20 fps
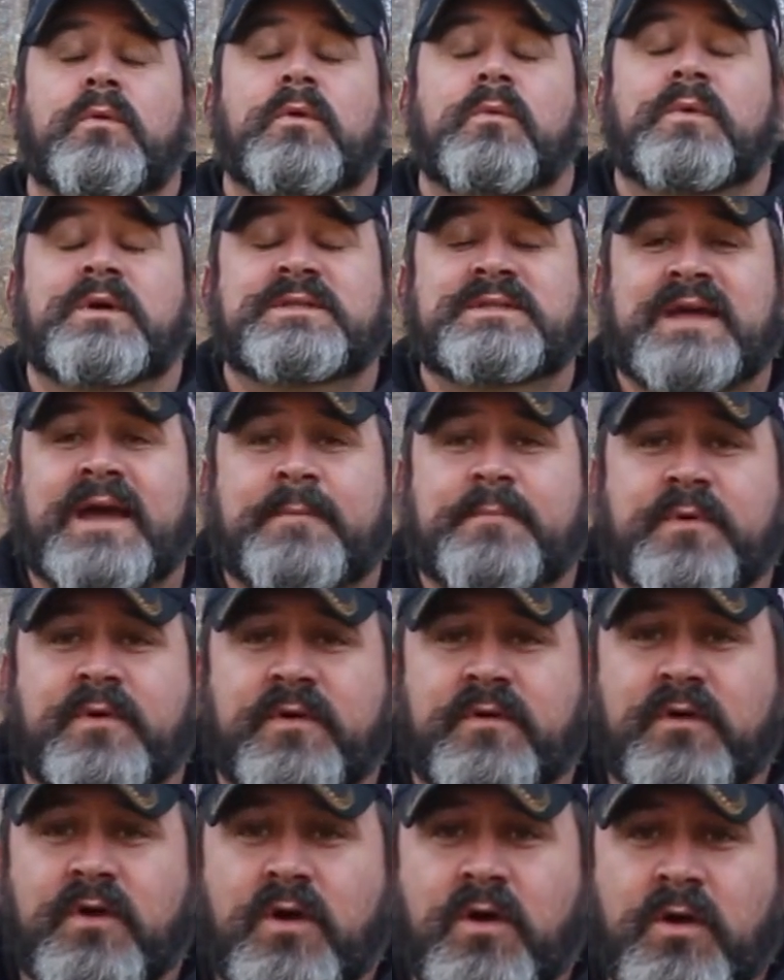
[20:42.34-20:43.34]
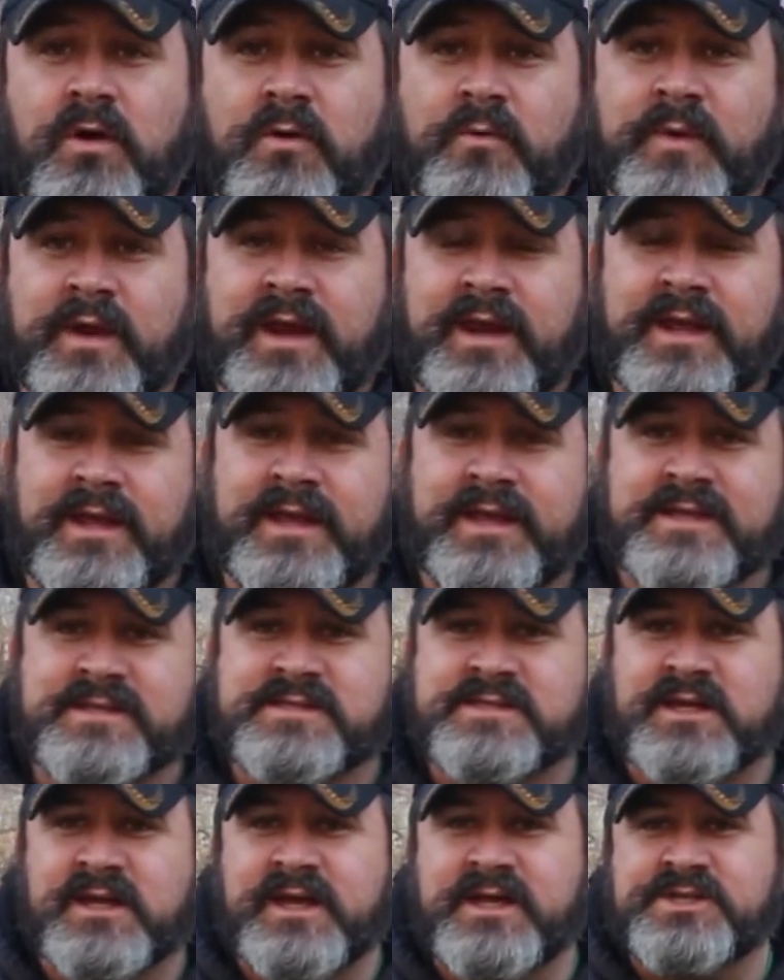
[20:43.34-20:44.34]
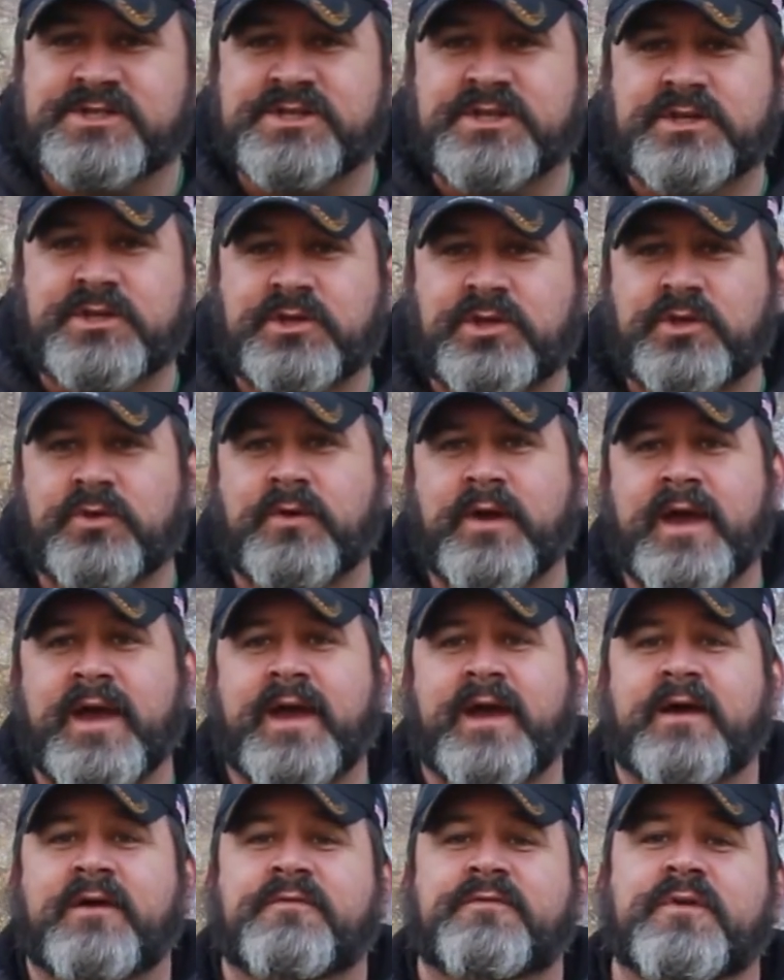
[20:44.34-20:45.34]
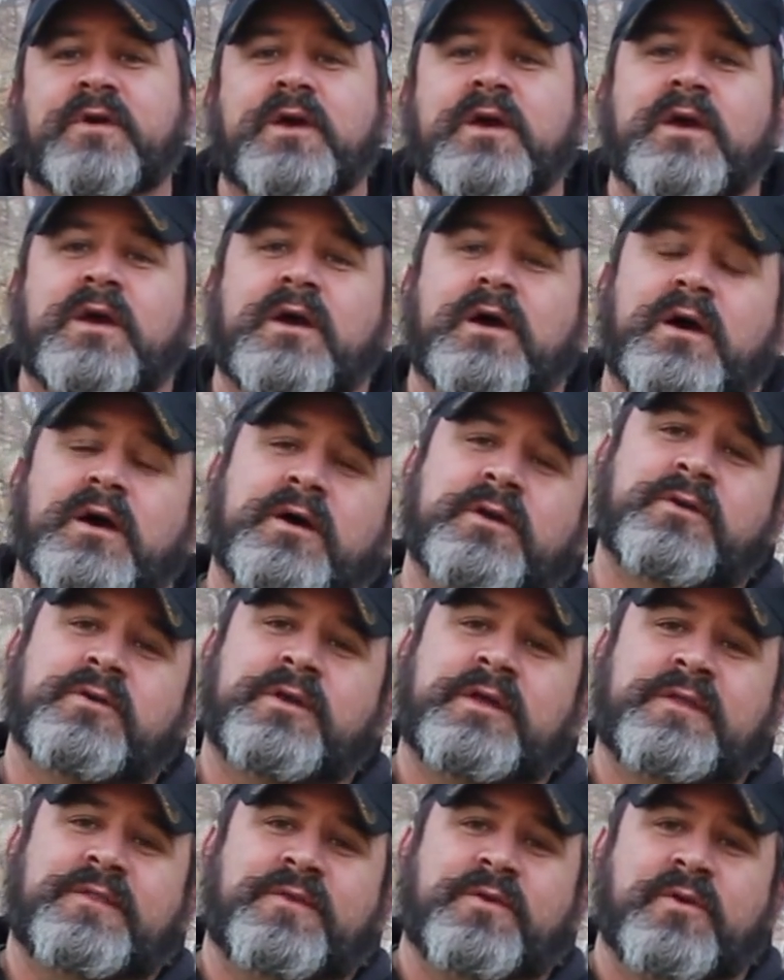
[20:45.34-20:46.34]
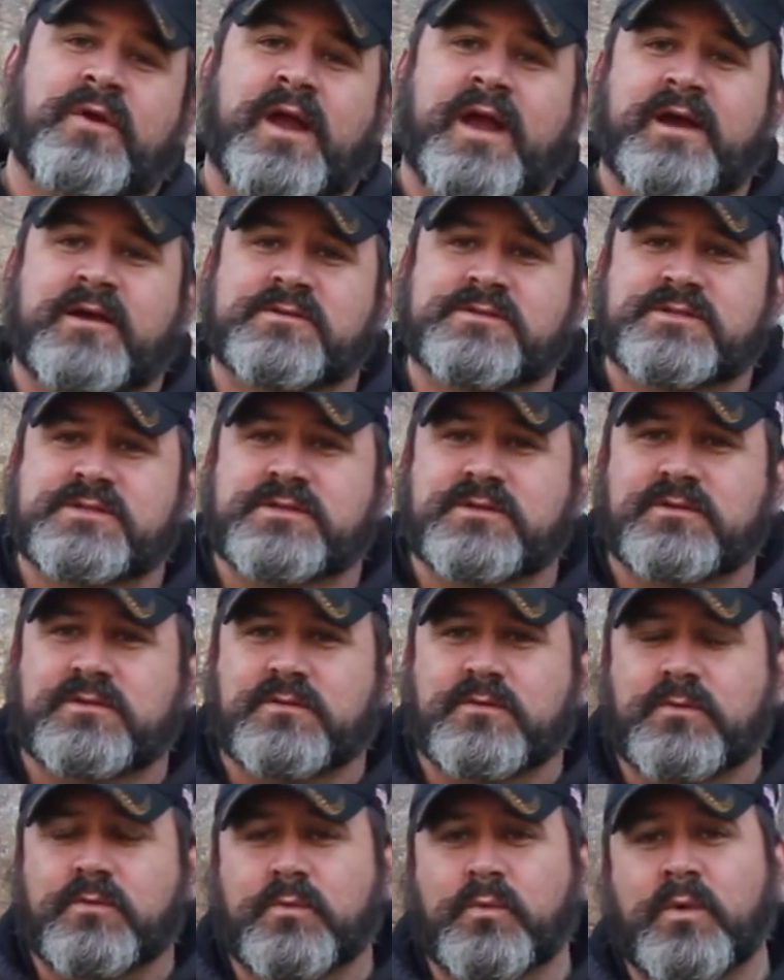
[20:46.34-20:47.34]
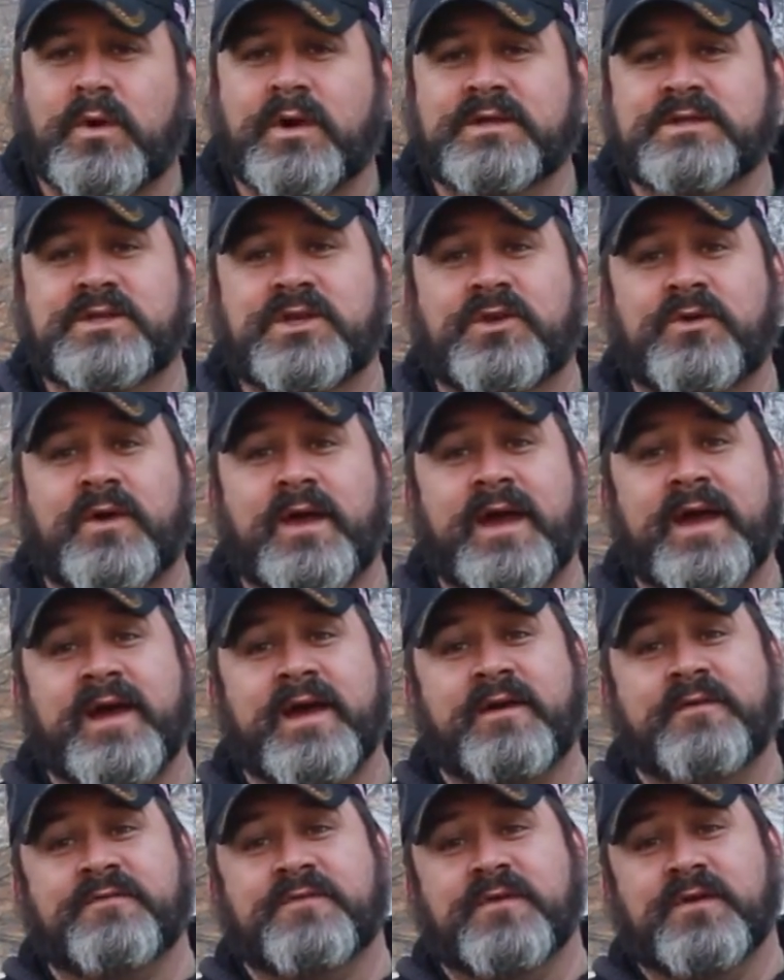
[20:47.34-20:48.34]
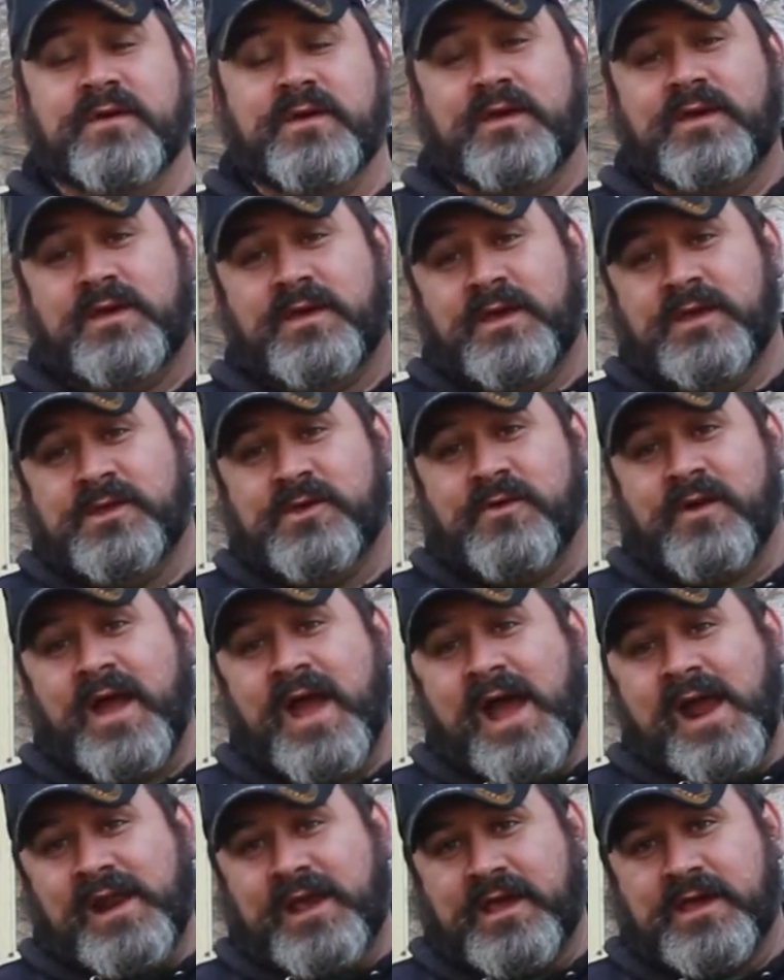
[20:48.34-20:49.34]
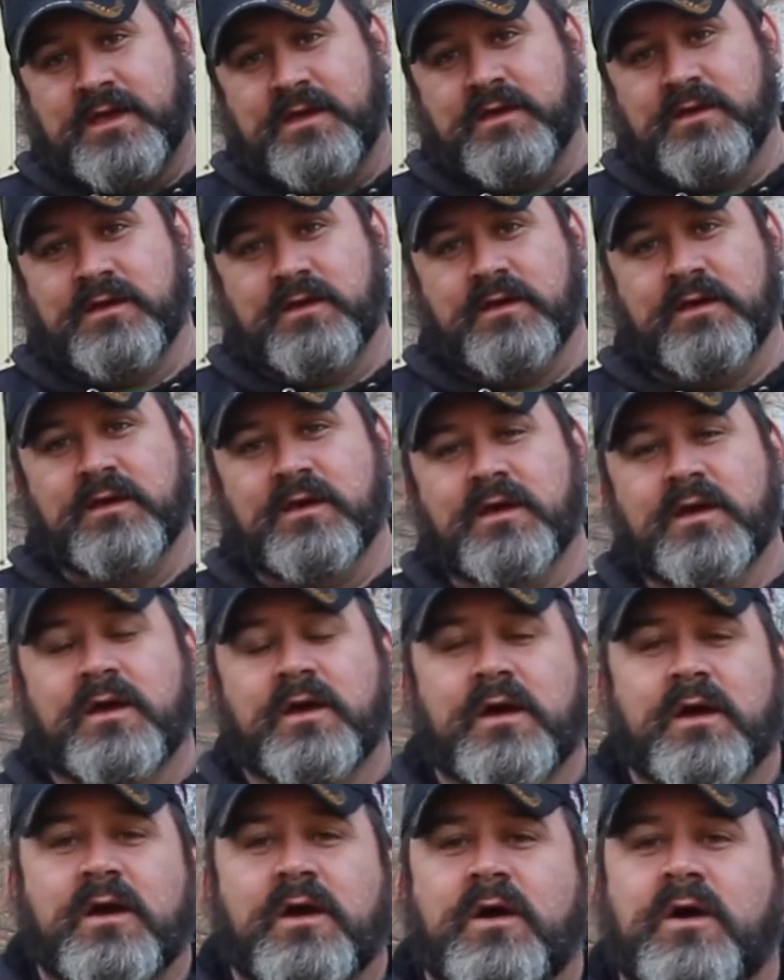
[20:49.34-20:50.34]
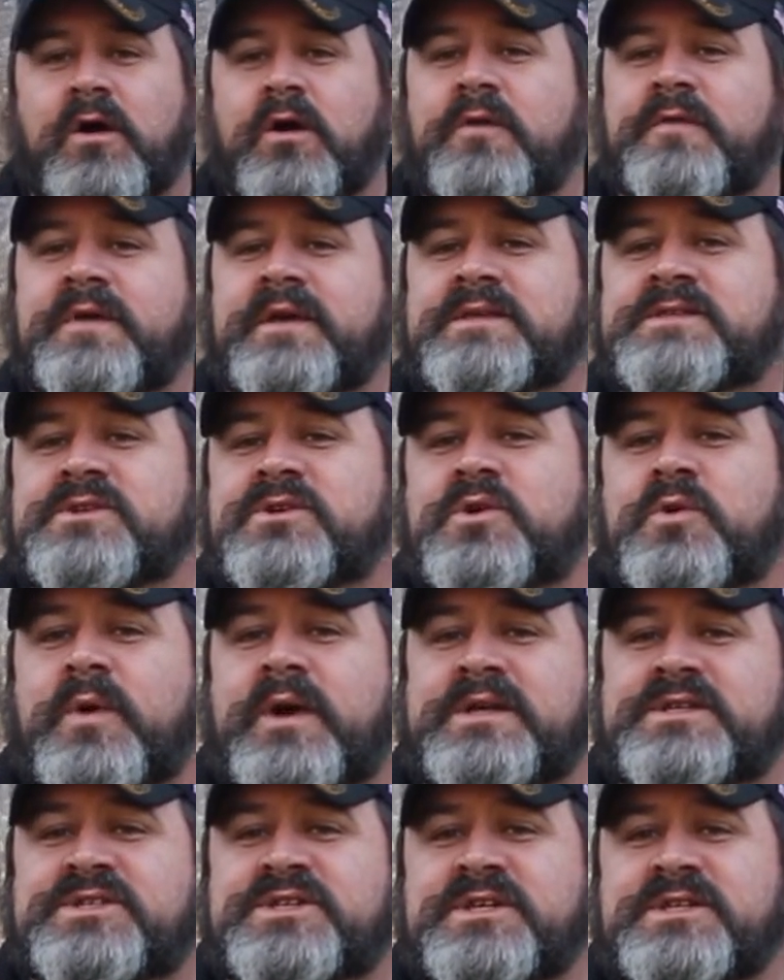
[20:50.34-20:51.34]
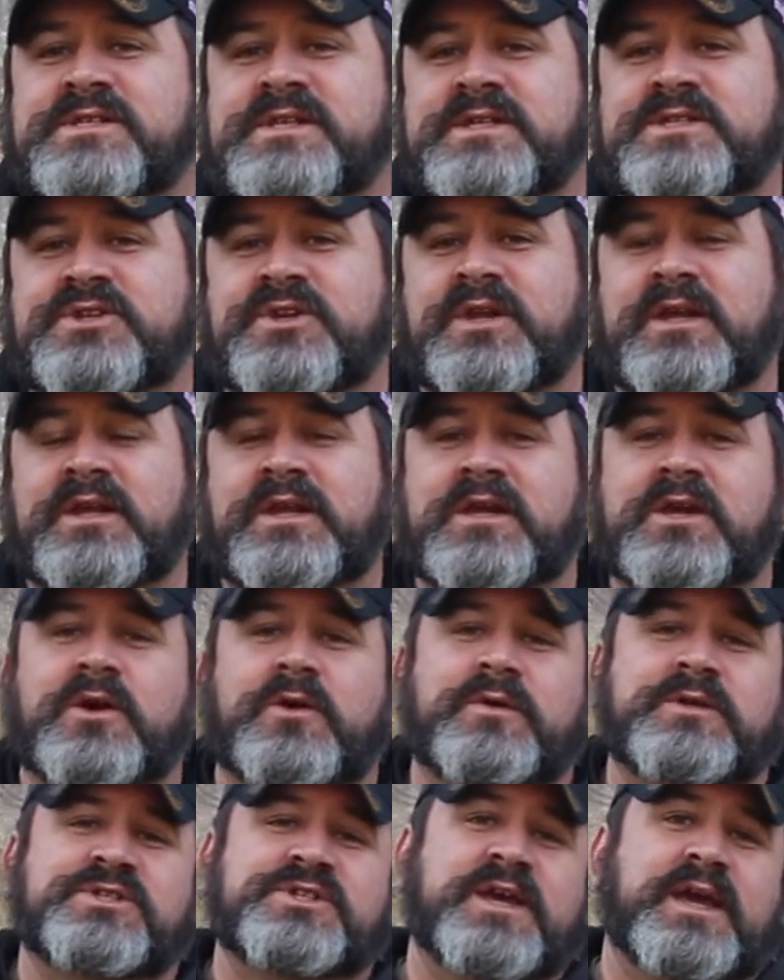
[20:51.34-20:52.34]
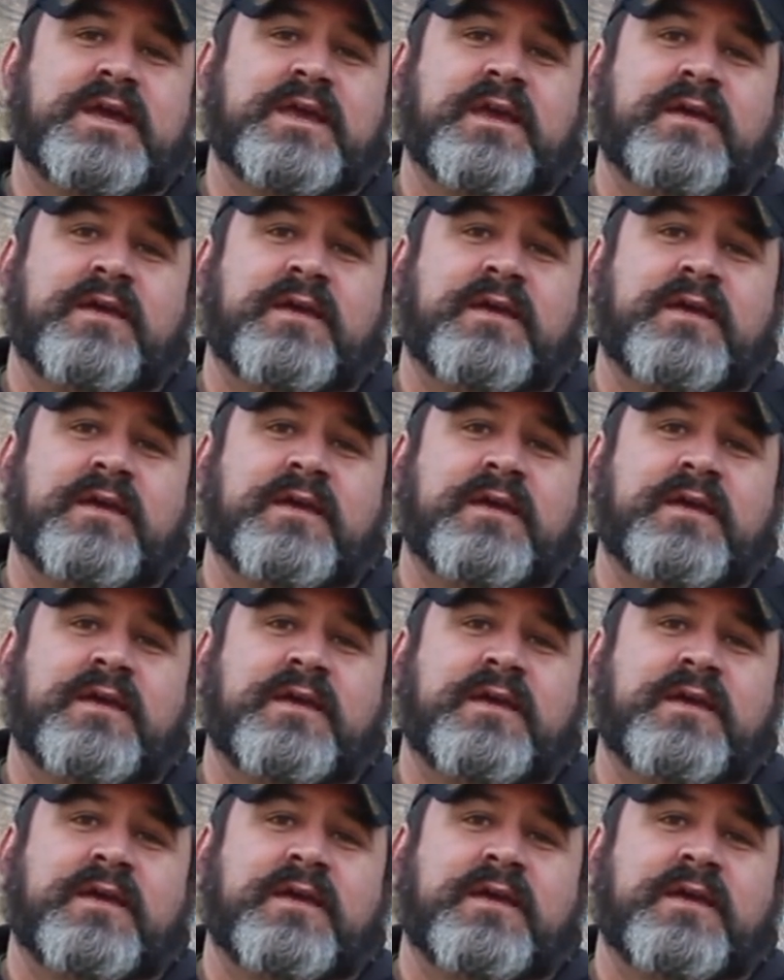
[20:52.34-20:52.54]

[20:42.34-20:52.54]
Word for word: What type of R rating insulation do you have underneath your house? What do you have in your attic? All these are questions that you need to go and check.